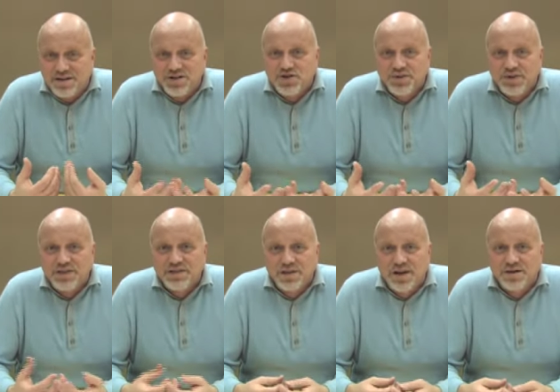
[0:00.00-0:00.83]
issuing
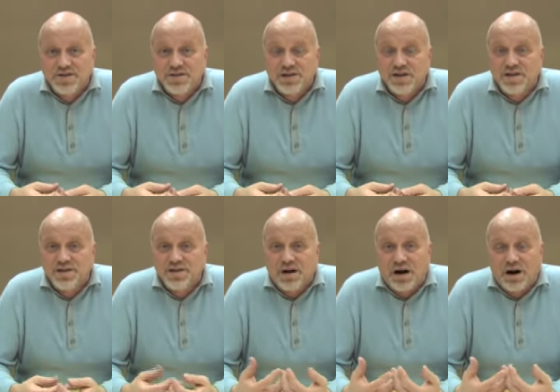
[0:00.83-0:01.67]
these letters
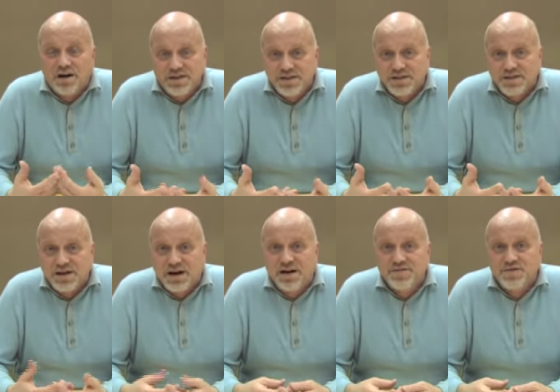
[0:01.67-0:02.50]
in August
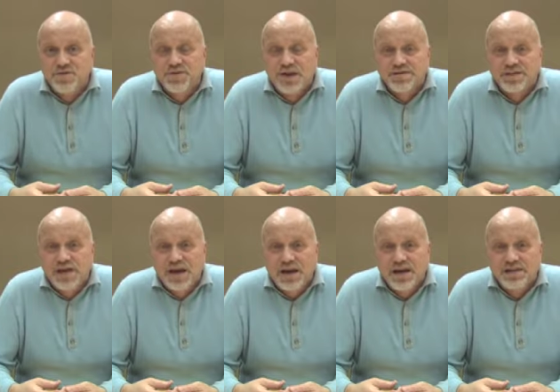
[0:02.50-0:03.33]
of
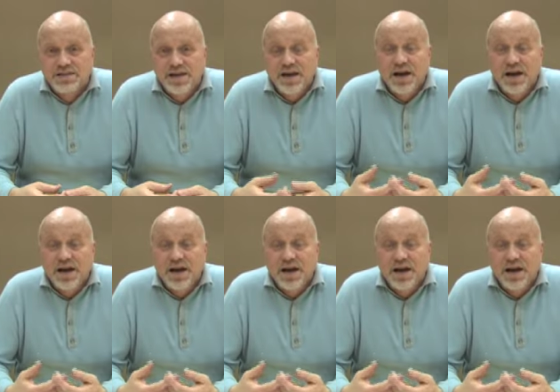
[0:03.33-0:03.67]
2008